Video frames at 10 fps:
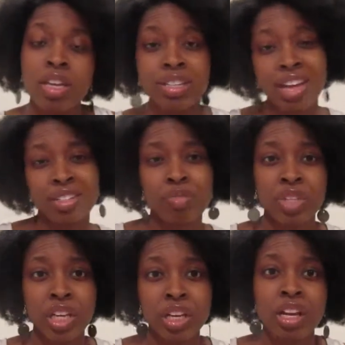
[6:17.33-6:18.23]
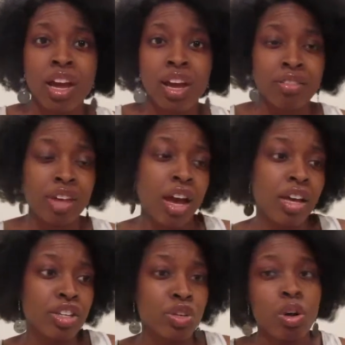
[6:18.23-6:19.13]
It's not something
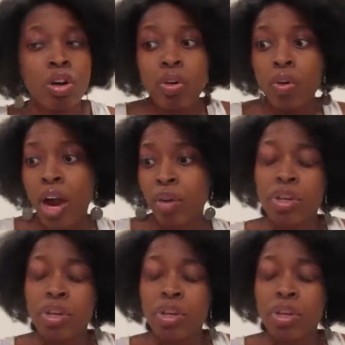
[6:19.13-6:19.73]
that I